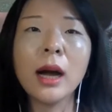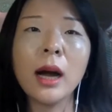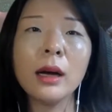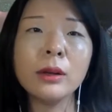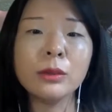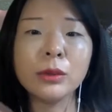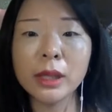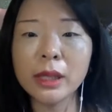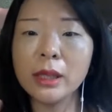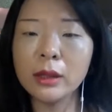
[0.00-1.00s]

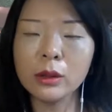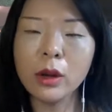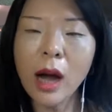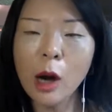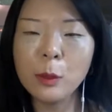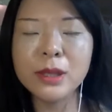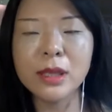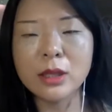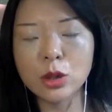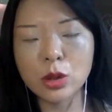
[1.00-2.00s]
you know, helps
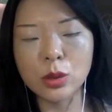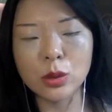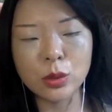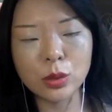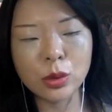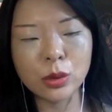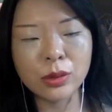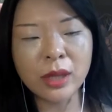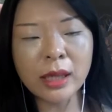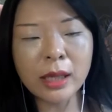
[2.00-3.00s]
us to
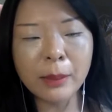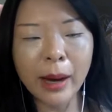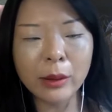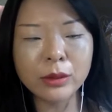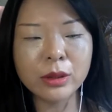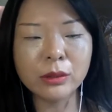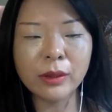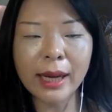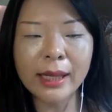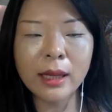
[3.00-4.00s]
think about,
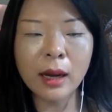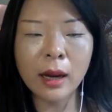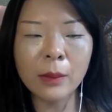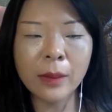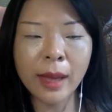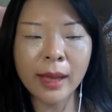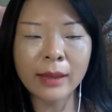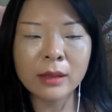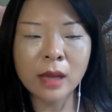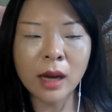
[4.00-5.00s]
right?
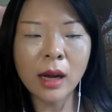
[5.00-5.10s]
And